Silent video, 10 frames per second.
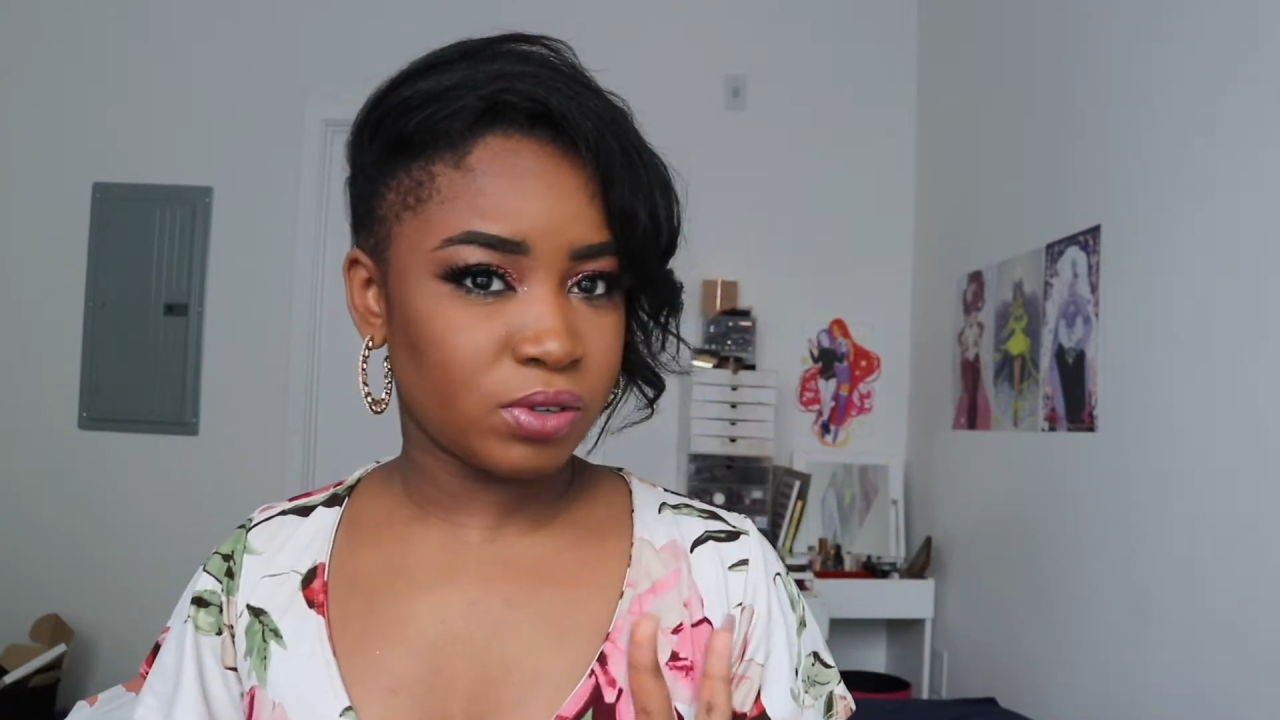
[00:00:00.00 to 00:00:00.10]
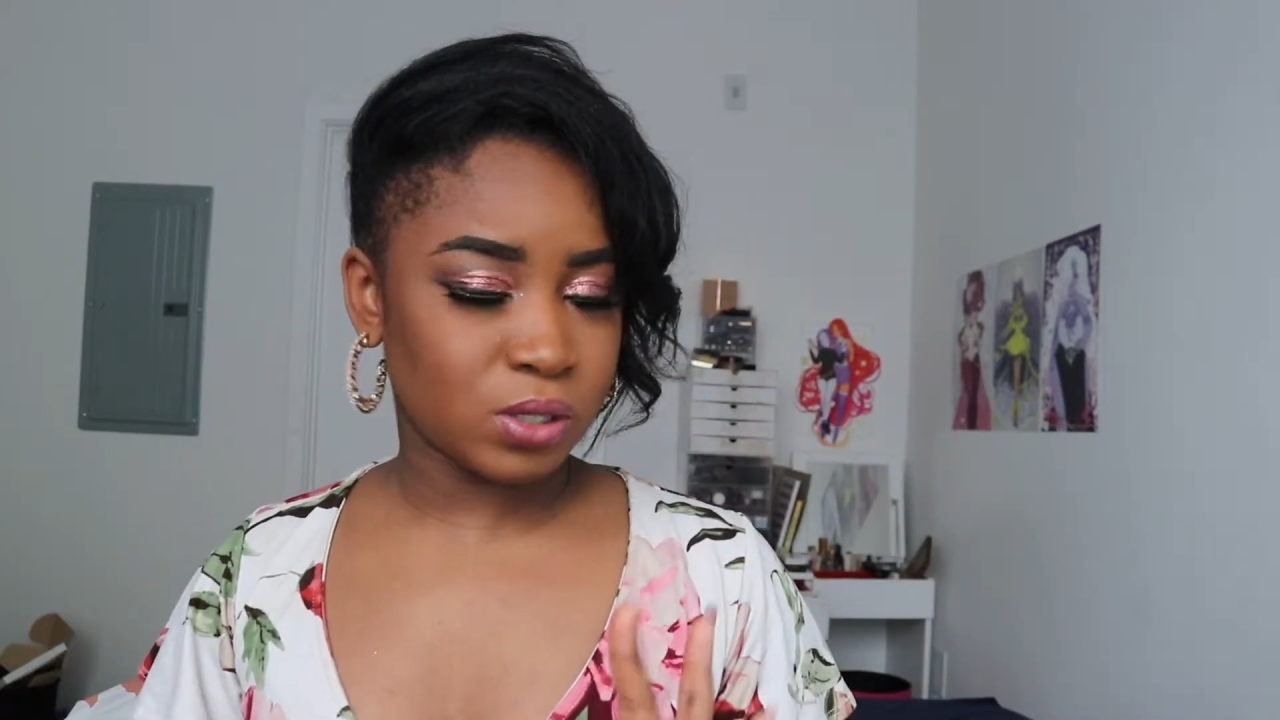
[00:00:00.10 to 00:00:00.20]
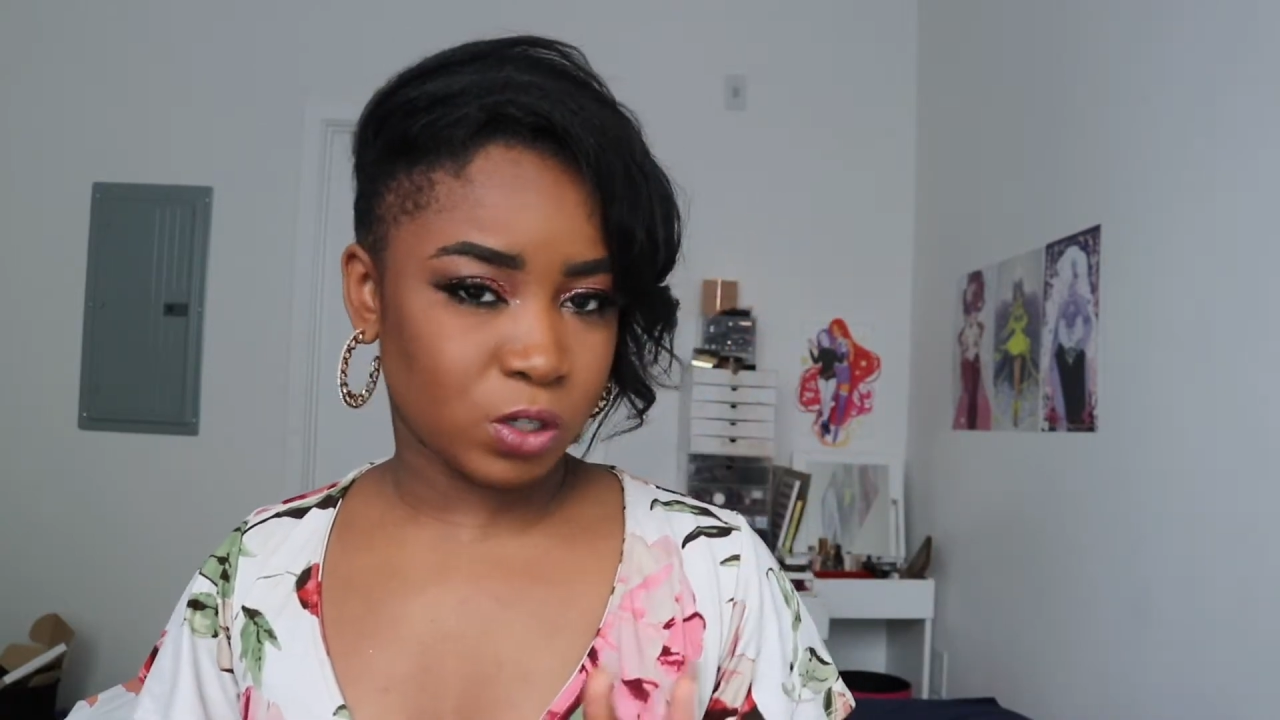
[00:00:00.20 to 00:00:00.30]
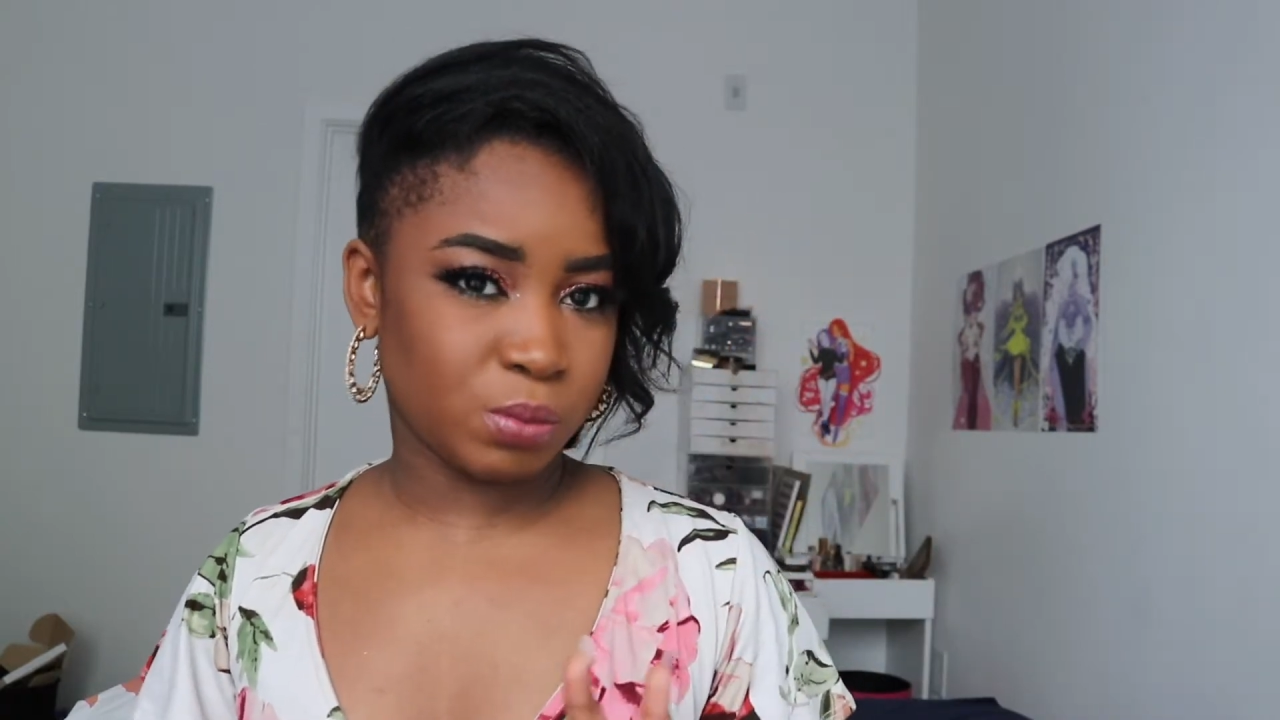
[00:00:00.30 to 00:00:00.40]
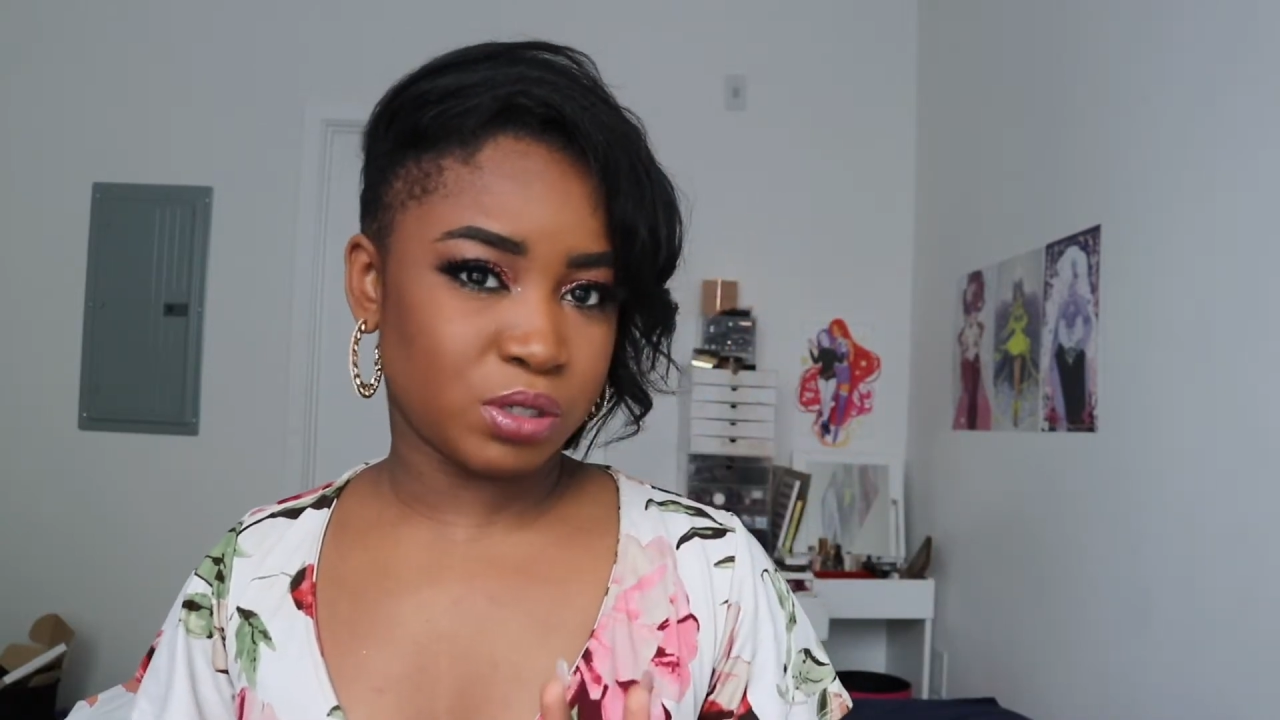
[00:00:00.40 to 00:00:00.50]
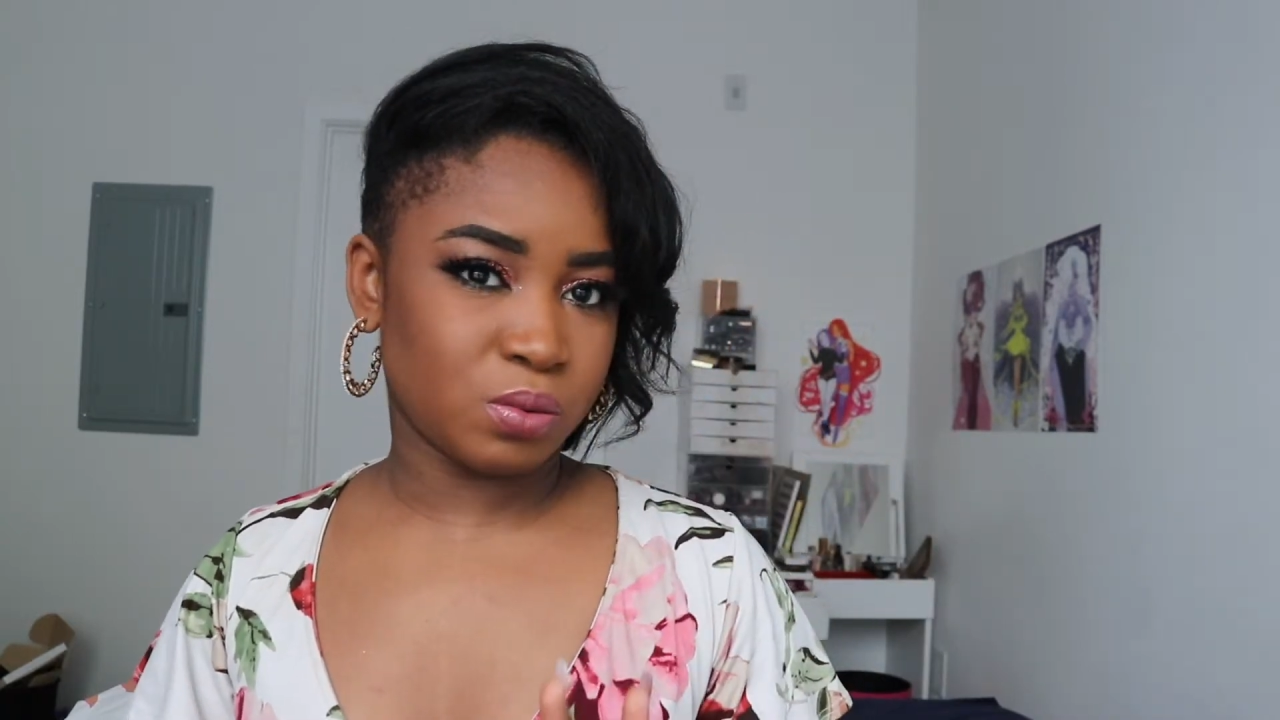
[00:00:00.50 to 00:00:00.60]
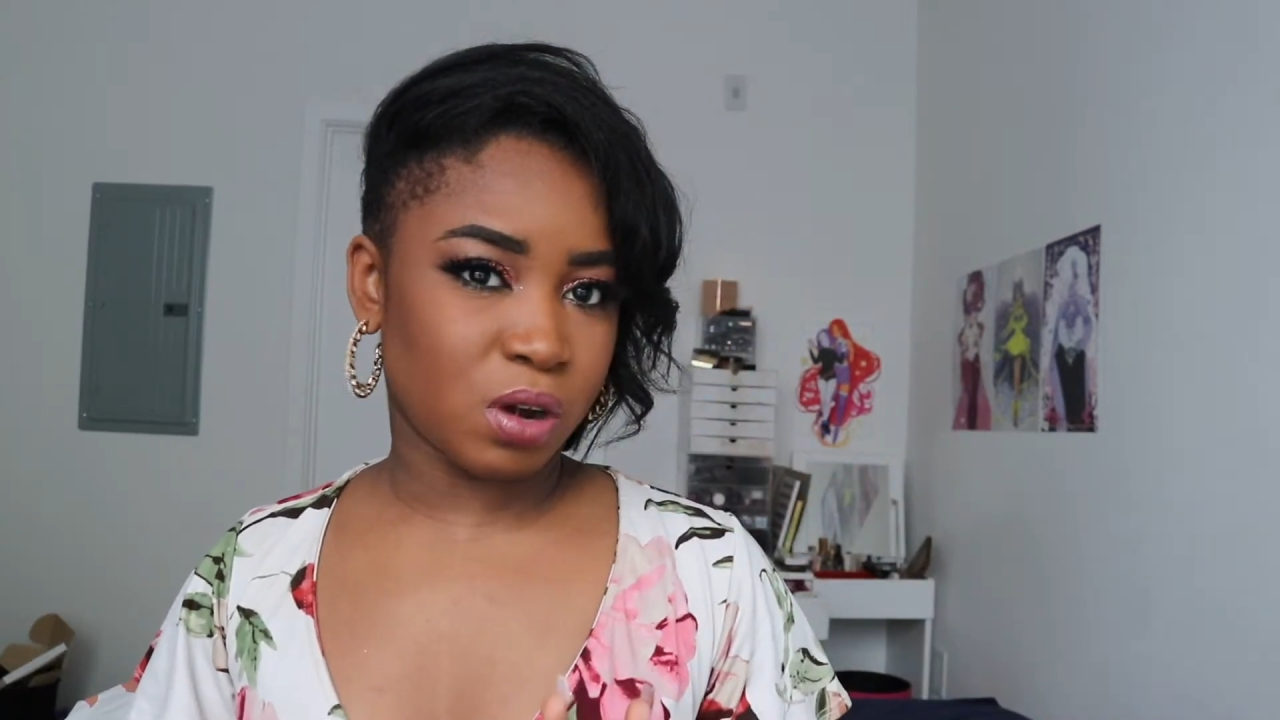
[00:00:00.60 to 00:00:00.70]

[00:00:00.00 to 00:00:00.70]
description